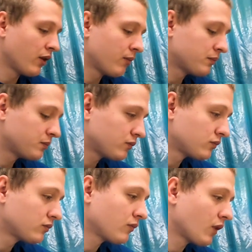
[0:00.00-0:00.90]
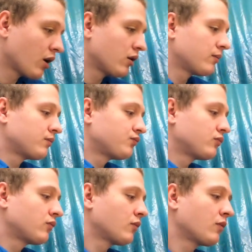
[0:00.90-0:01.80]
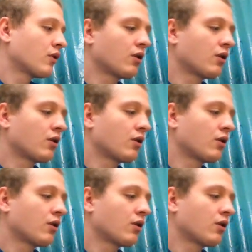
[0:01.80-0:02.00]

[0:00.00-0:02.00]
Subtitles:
[no speech]